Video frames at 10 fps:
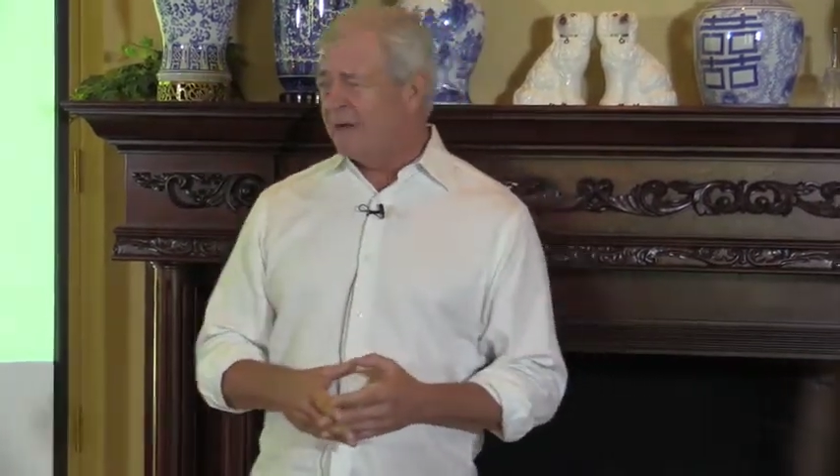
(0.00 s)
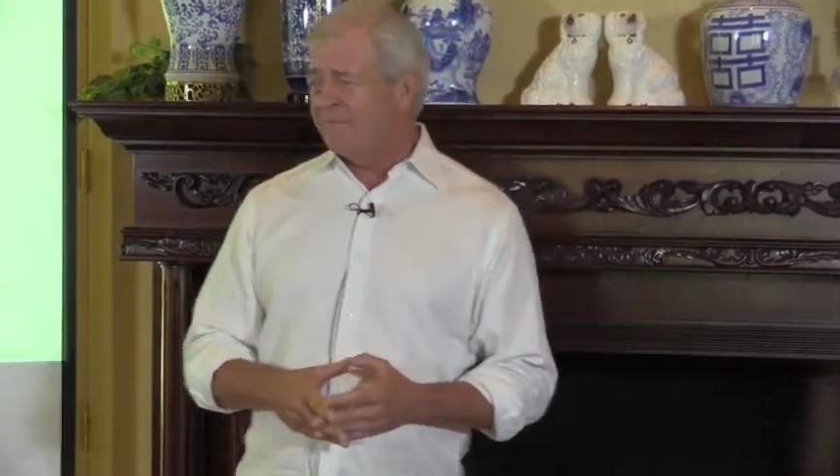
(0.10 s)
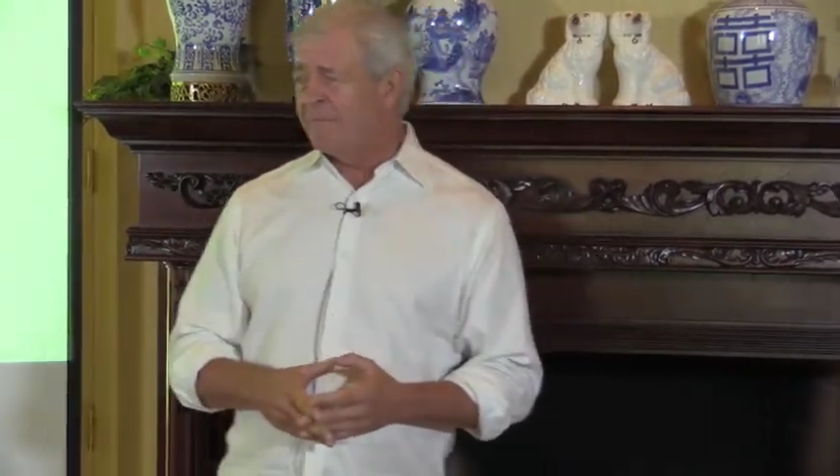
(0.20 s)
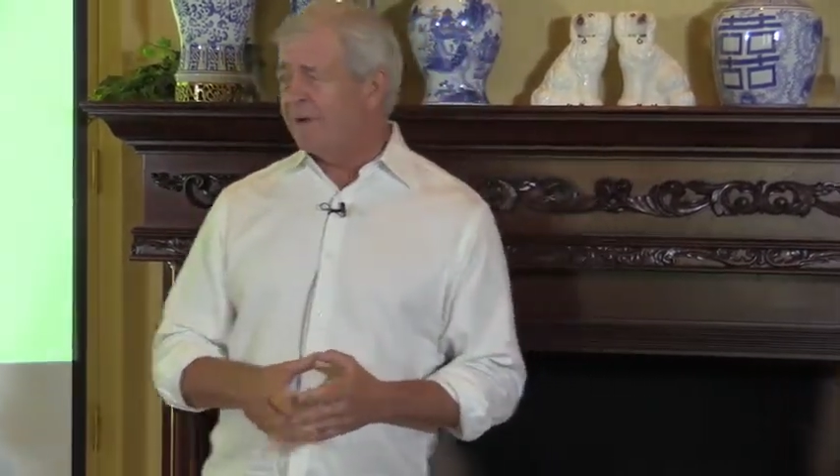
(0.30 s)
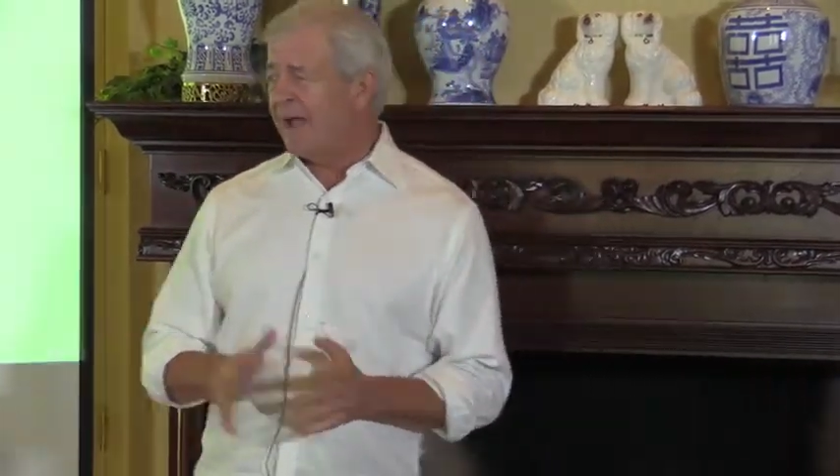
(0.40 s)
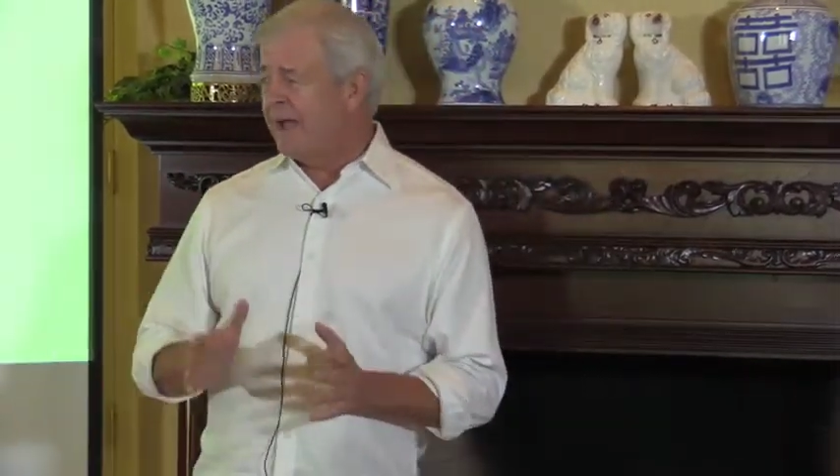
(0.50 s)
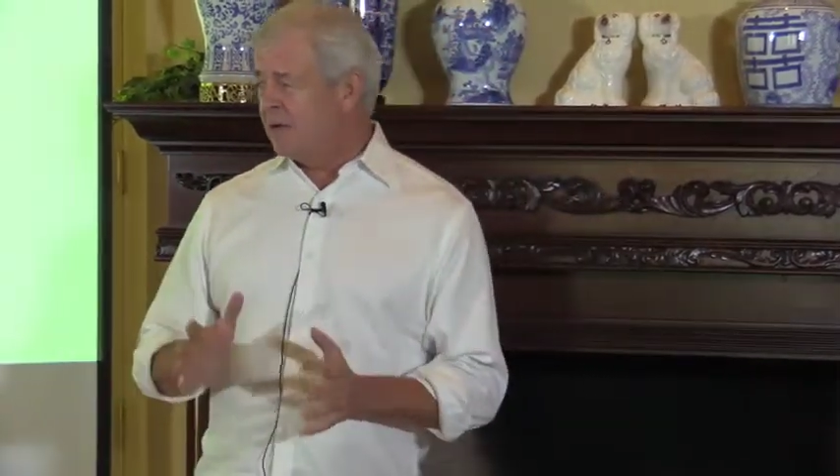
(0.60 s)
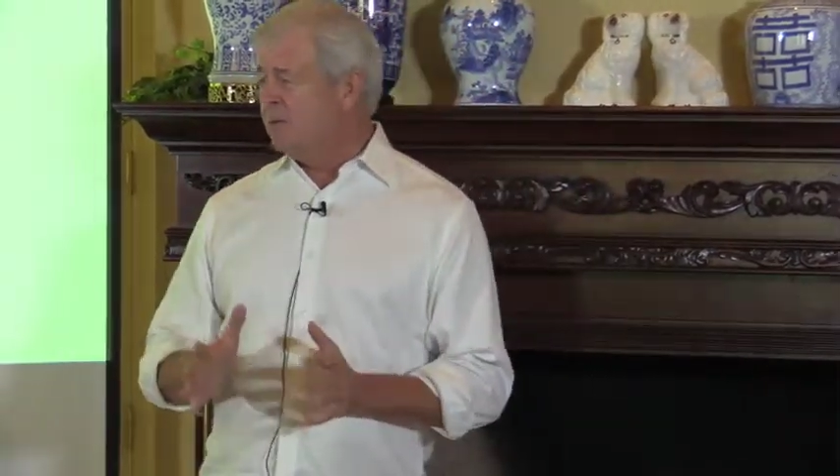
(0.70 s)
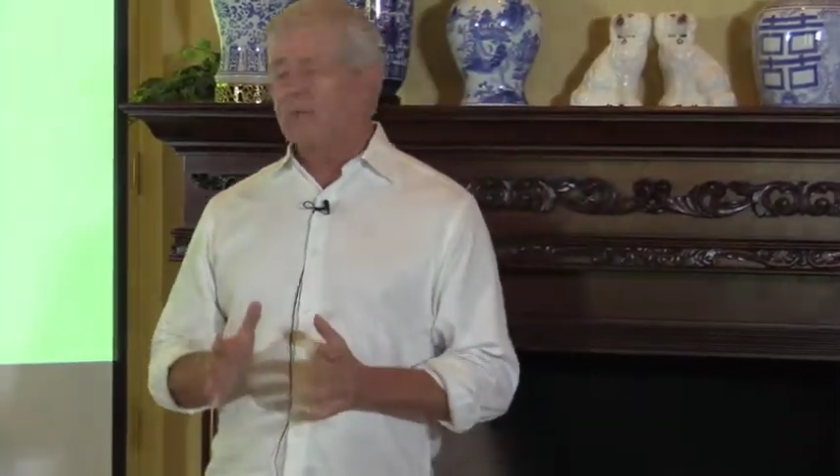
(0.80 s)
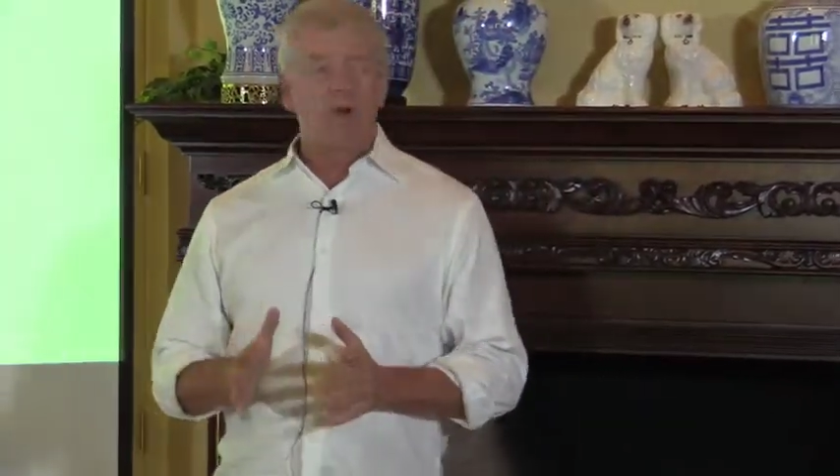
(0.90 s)
of them are not
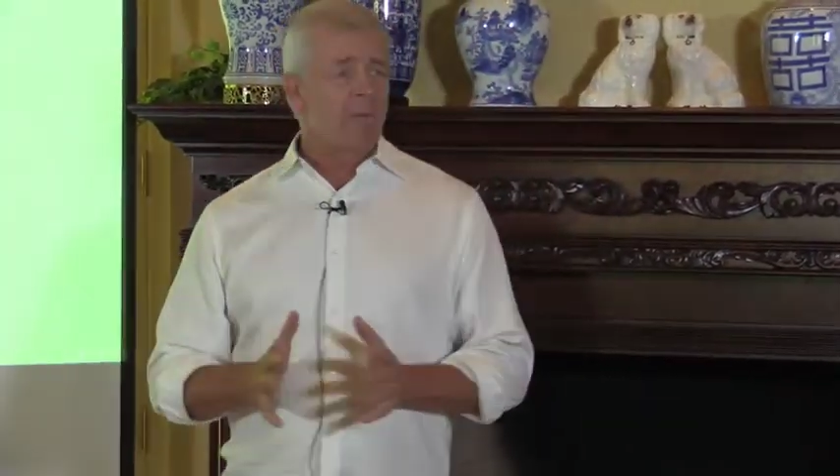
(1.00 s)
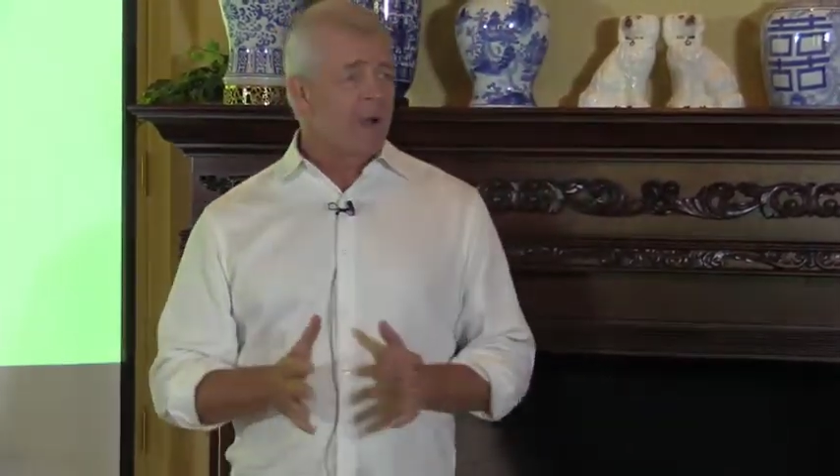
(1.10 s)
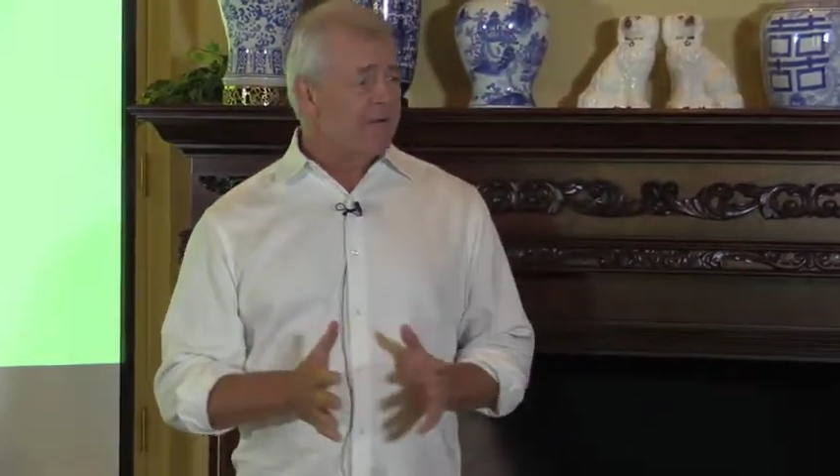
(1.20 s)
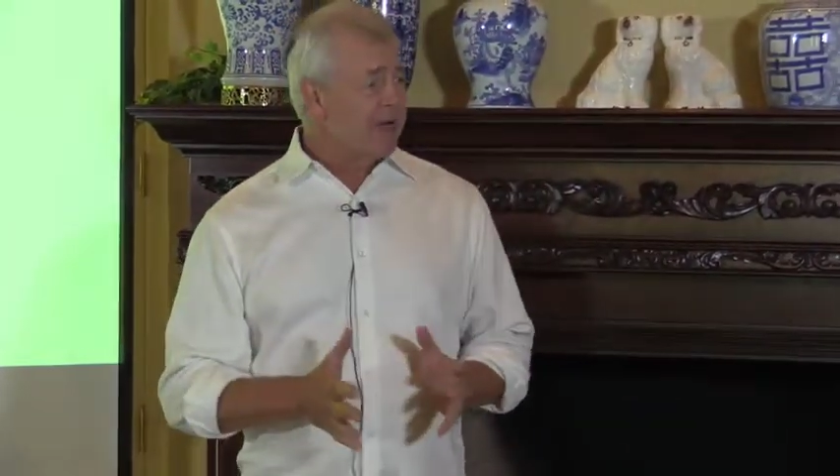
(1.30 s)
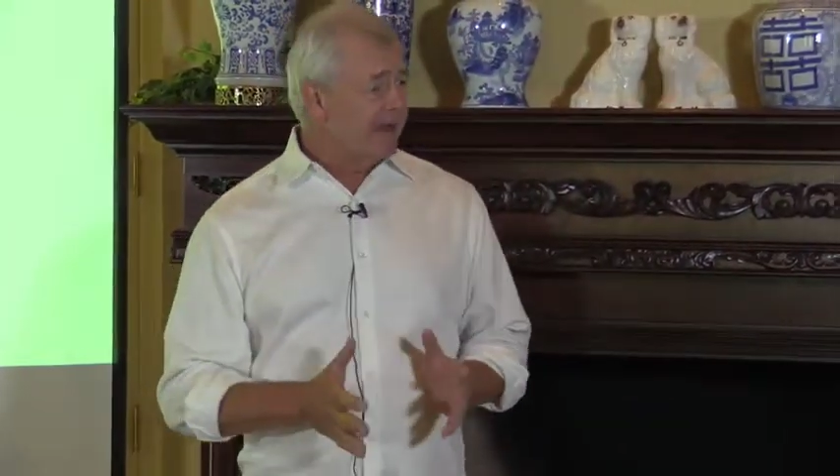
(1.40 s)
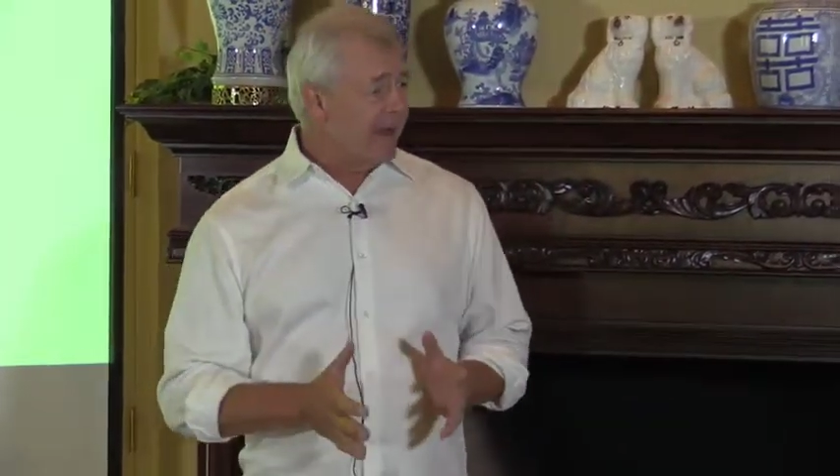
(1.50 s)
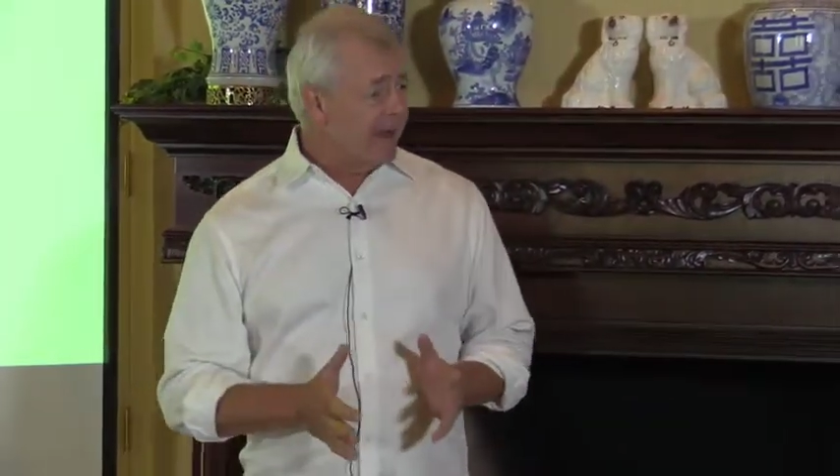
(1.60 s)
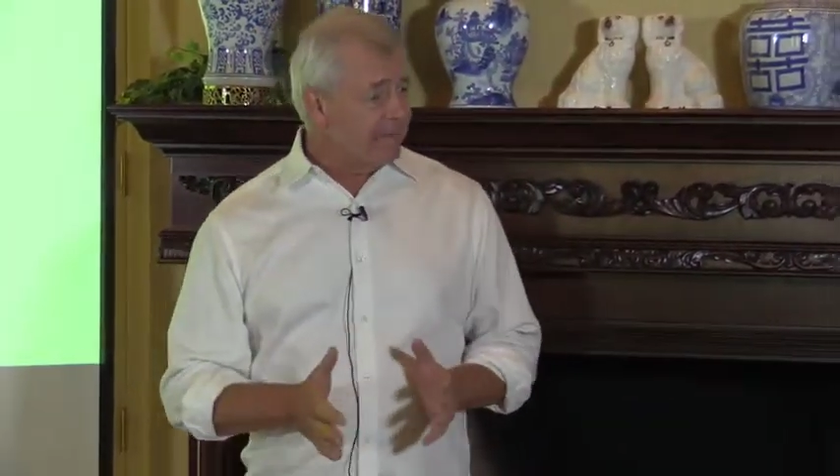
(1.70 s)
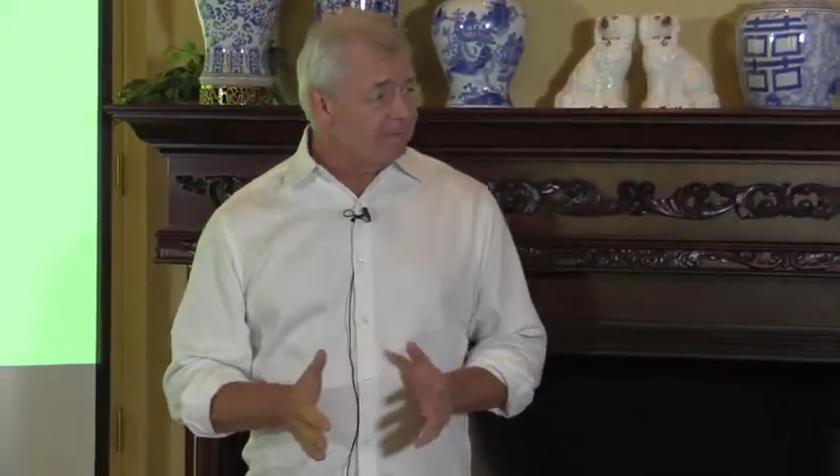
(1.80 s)
using Arbonne right now.